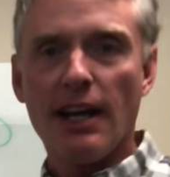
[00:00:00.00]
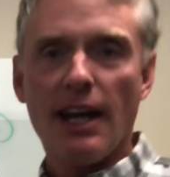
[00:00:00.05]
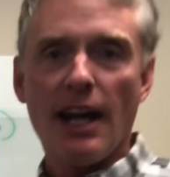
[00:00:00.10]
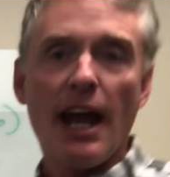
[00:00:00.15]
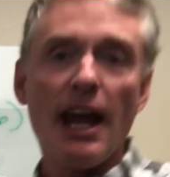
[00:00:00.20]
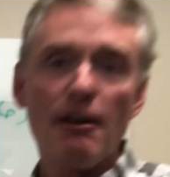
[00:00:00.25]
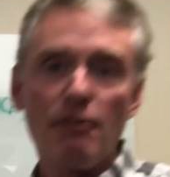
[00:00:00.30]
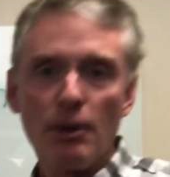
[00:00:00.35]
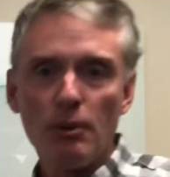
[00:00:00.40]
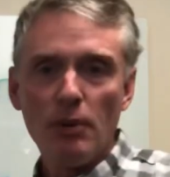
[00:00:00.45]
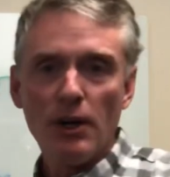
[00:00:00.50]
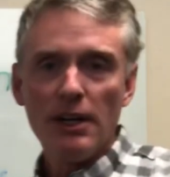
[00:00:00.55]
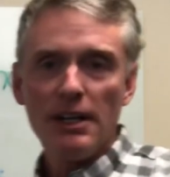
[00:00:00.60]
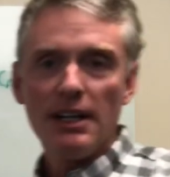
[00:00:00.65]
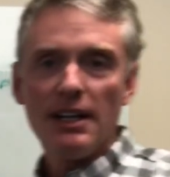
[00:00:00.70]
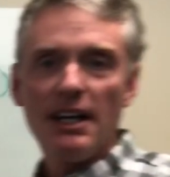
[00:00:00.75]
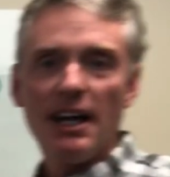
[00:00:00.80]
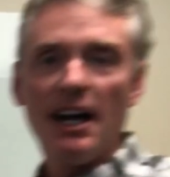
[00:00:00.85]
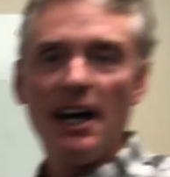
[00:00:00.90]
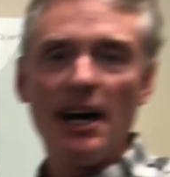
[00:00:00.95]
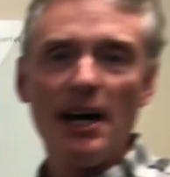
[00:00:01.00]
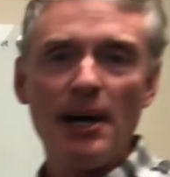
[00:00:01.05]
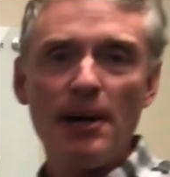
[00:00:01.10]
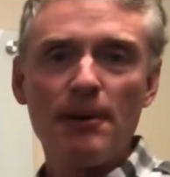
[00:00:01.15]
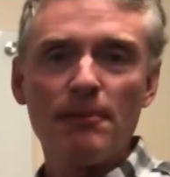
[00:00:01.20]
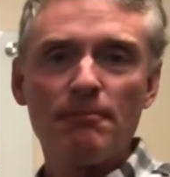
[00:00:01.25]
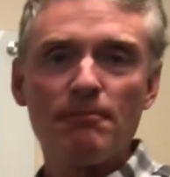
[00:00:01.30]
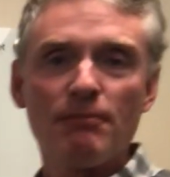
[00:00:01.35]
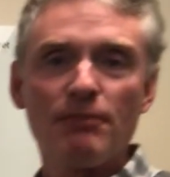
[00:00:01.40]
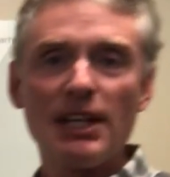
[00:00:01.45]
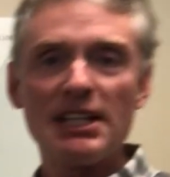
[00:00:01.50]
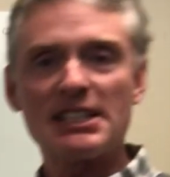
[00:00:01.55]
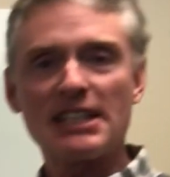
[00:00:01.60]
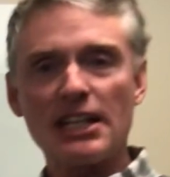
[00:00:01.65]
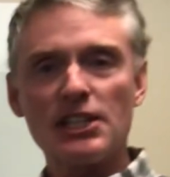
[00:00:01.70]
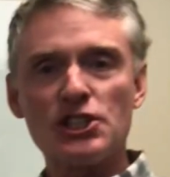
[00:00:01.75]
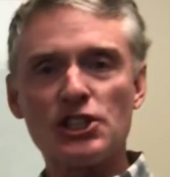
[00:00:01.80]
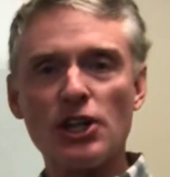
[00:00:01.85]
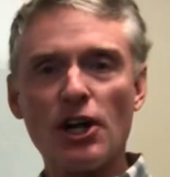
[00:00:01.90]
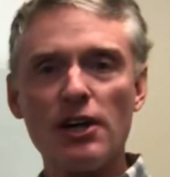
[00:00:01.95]
Hey everyone, let's get
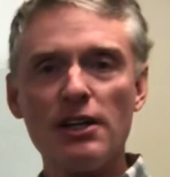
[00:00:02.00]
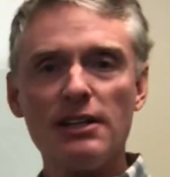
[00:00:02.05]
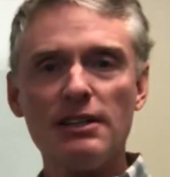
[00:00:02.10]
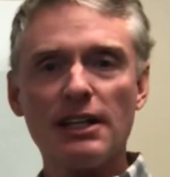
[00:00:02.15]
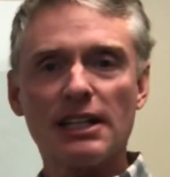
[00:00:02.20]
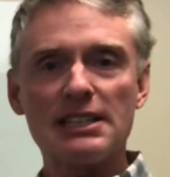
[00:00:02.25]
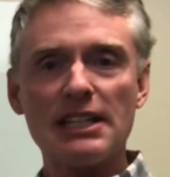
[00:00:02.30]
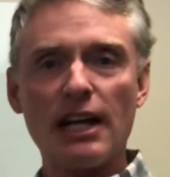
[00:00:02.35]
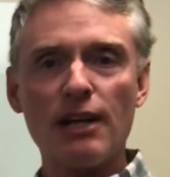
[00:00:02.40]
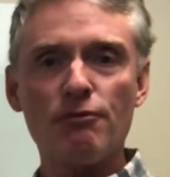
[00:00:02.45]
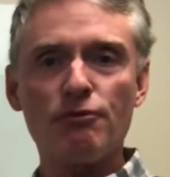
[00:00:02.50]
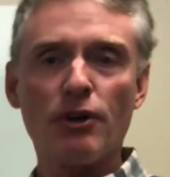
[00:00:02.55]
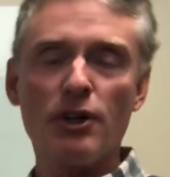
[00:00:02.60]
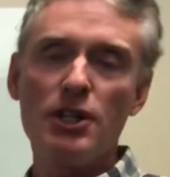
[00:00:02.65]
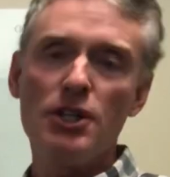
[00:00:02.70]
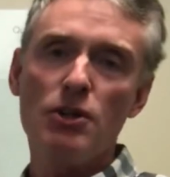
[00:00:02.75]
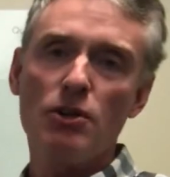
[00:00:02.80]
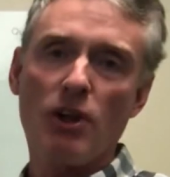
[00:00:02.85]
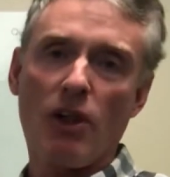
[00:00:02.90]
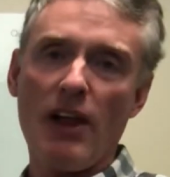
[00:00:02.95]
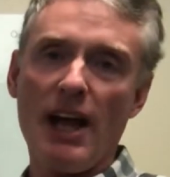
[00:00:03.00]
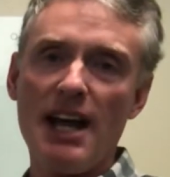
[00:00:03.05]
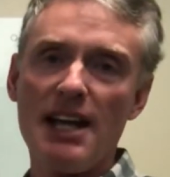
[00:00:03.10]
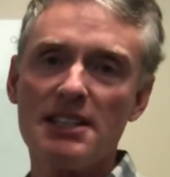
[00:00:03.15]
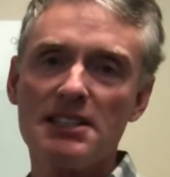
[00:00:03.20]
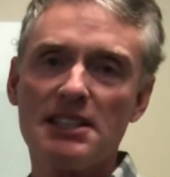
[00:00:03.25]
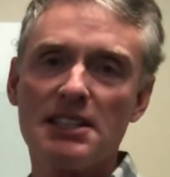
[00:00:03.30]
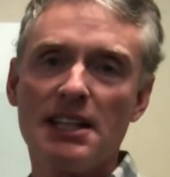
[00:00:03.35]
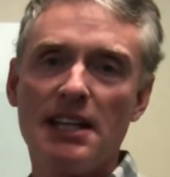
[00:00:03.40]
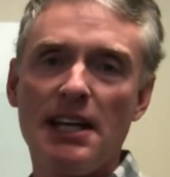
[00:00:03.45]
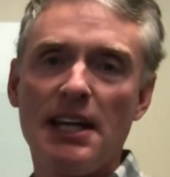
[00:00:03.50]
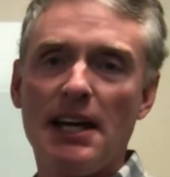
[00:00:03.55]
started. Excited for a new class.